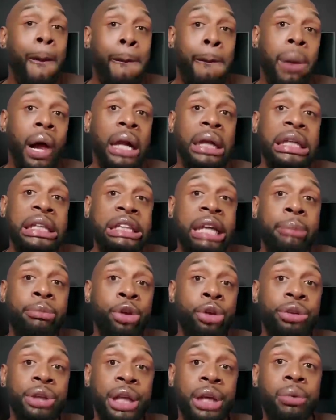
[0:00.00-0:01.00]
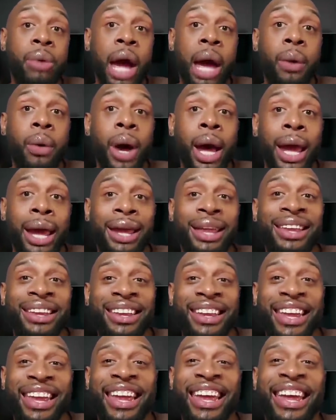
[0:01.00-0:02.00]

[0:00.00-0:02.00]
But at least I'm using it the right way.